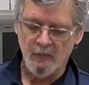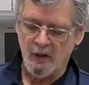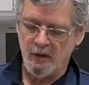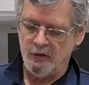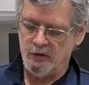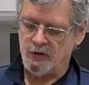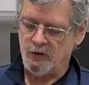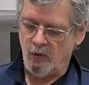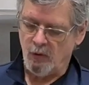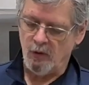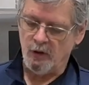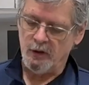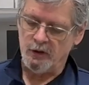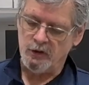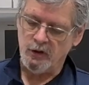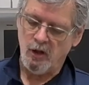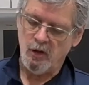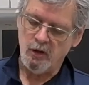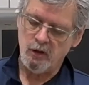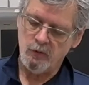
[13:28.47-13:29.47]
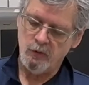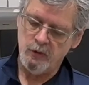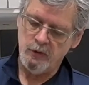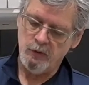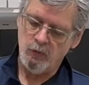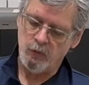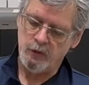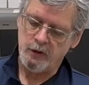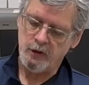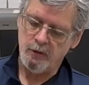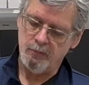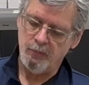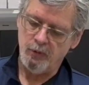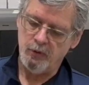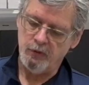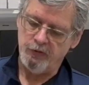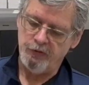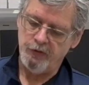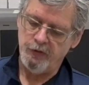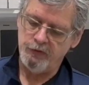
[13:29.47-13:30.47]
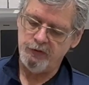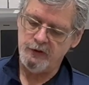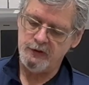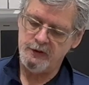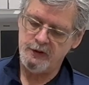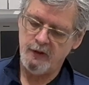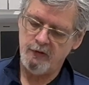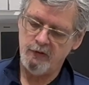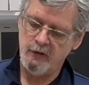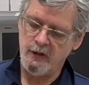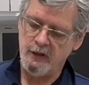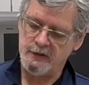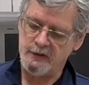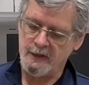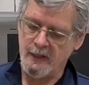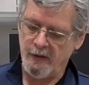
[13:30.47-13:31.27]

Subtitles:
So on a taller one, we're going to put a 57S.